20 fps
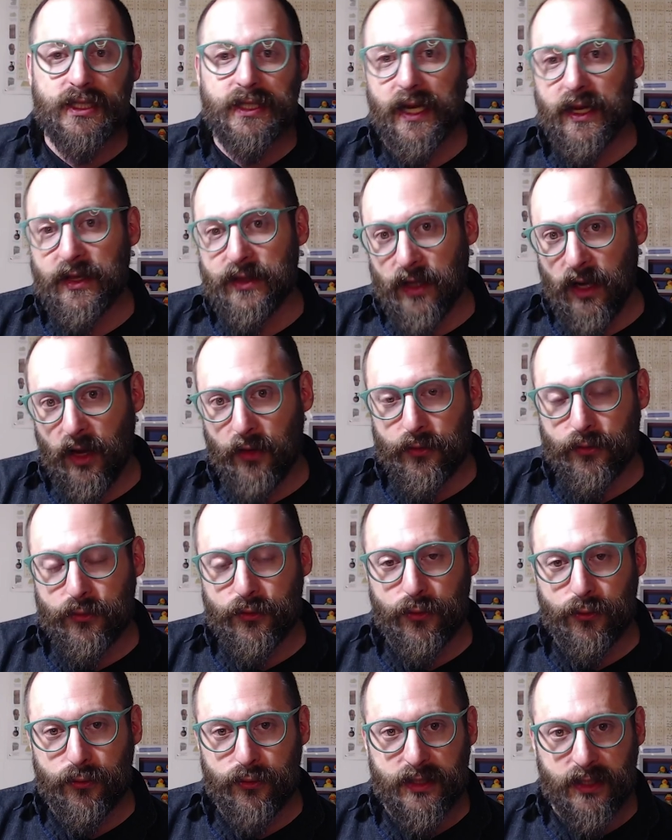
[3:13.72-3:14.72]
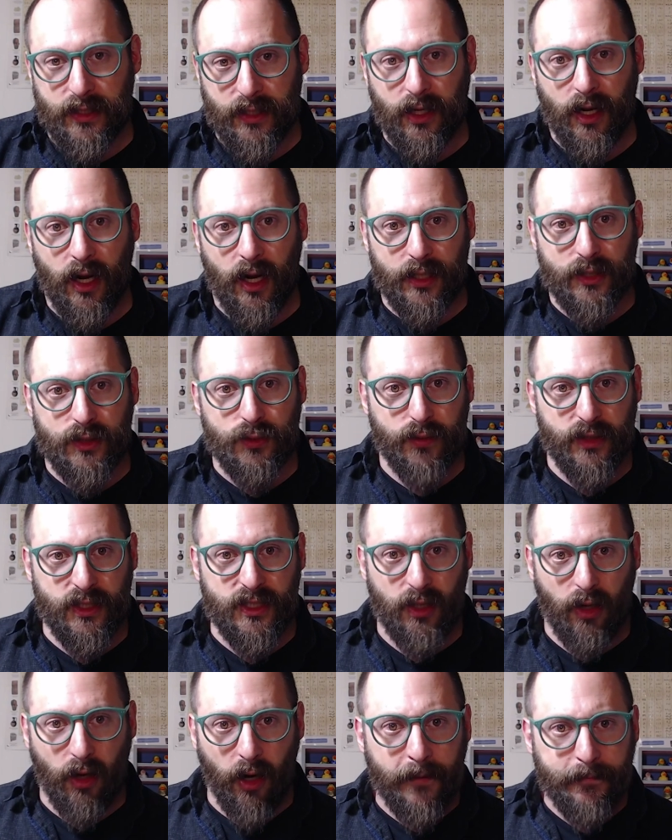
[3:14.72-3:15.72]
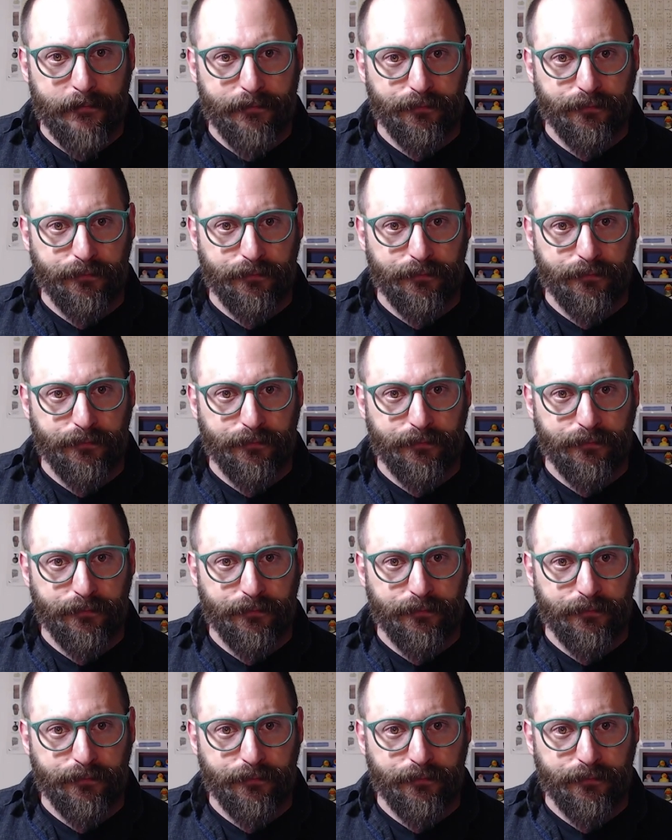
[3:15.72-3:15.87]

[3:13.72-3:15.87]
like the other 2 synagogues we saw.